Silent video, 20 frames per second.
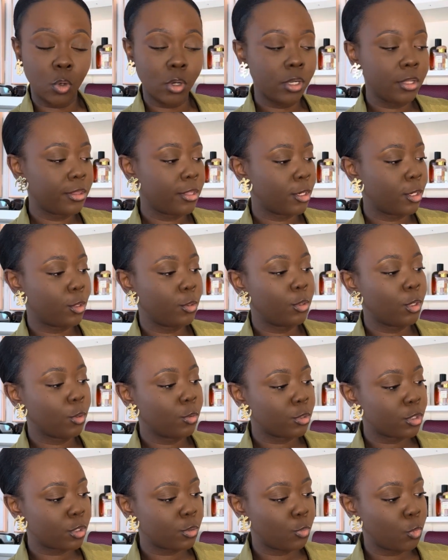The
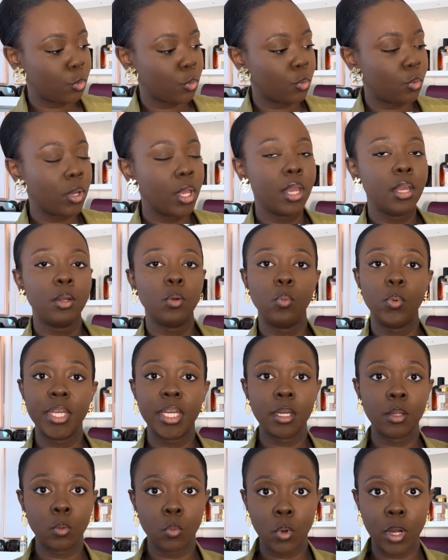logo's small. We
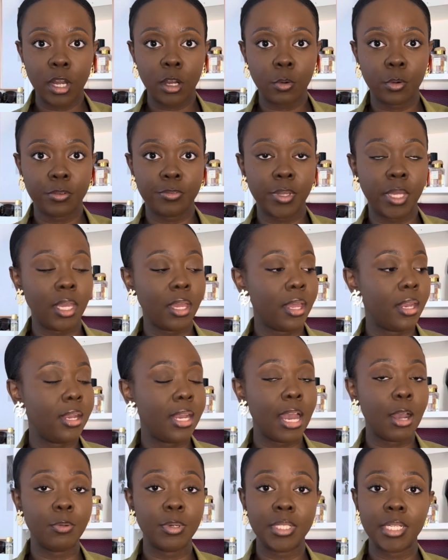can work with it, and
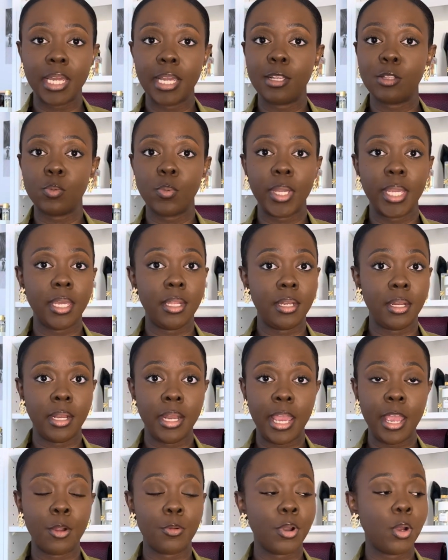nowadays we're in an
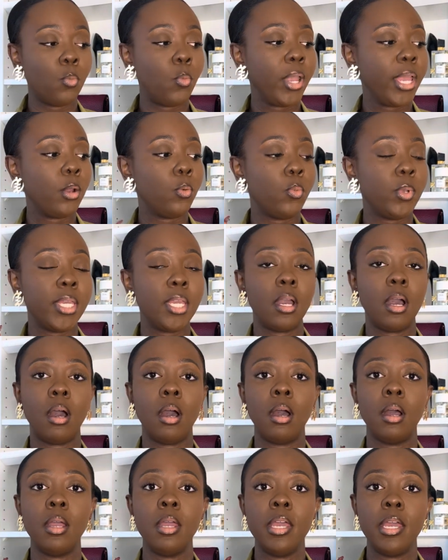era where we
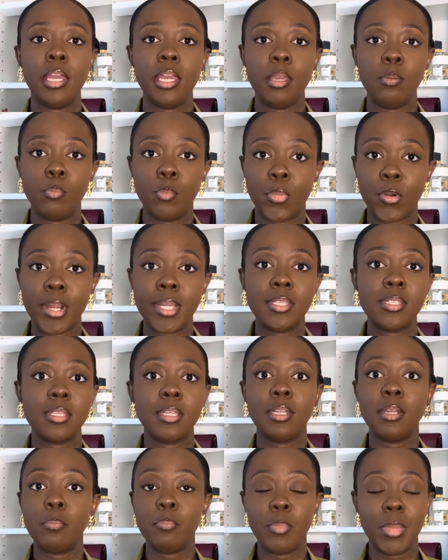are
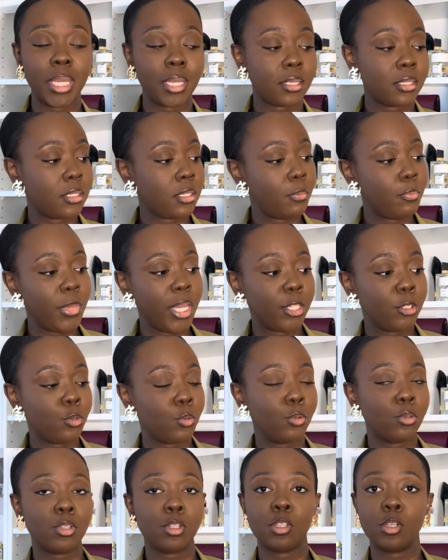embracing mixed
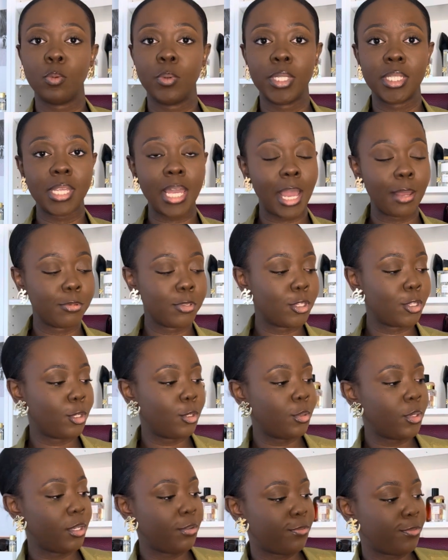metals, so it's
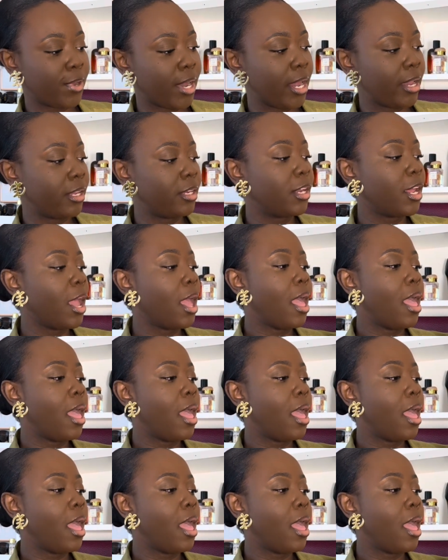absolutely fine.